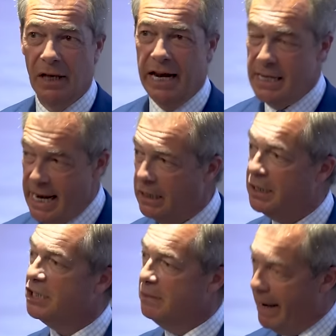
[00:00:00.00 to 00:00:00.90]
He needed
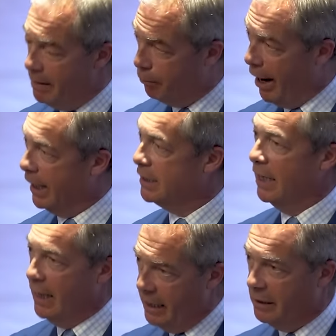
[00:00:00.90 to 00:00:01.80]
to cement
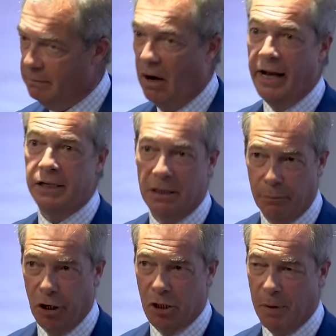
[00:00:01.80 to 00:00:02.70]
Brexit in the minds of the
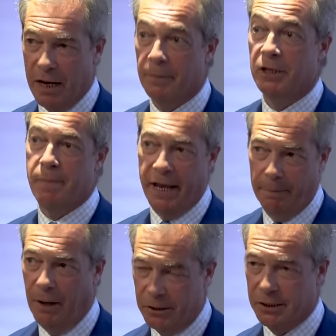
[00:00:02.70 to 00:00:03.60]
British people as being a
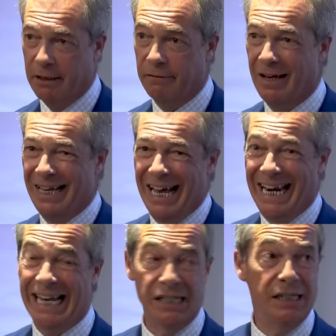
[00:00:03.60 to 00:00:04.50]
positive,
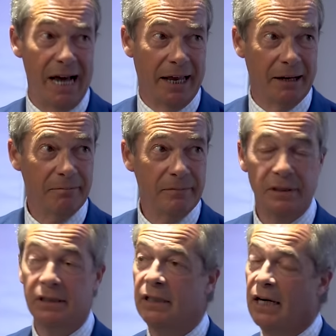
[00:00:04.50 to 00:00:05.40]
and he hasn't done it.
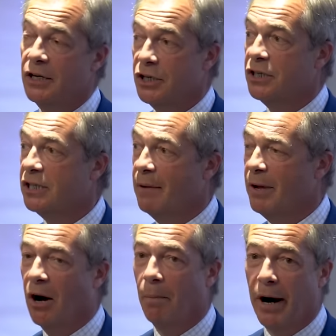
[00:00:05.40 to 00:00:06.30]
And just to say
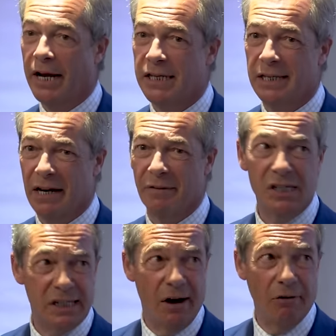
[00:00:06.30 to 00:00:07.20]
we got Brexit done of
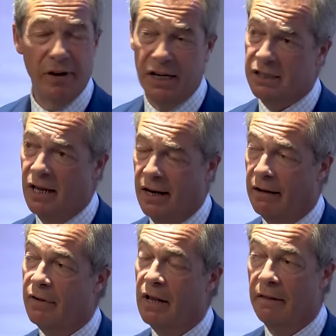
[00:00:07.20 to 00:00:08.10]
itself isn't
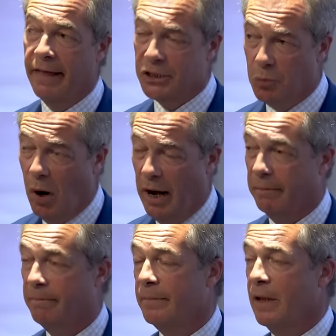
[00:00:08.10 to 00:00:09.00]
enough. That's
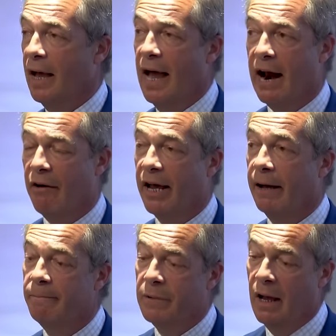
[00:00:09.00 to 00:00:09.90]
one
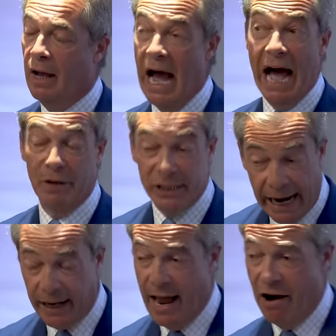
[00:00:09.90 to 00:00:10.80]
area. And the
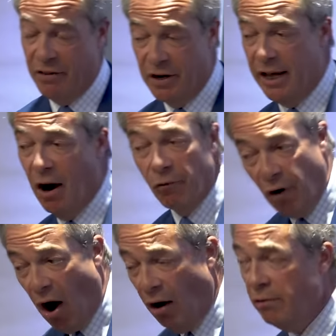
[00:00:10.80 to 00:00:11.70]
second area that he got
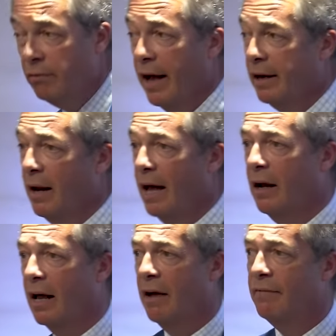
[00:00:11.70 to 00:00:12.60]
wrong, and,
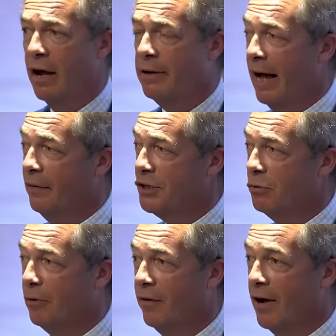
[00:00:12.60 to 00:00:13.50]
and, and I've no doubt this
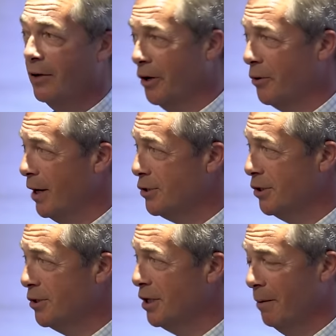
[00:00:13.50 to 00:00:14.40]
will provoke a lot of
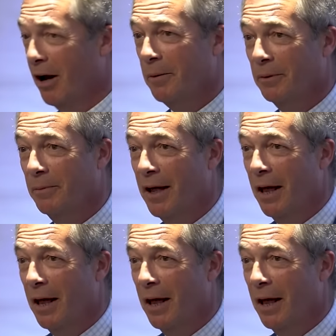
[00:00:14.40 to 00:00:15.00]
questions in a moment,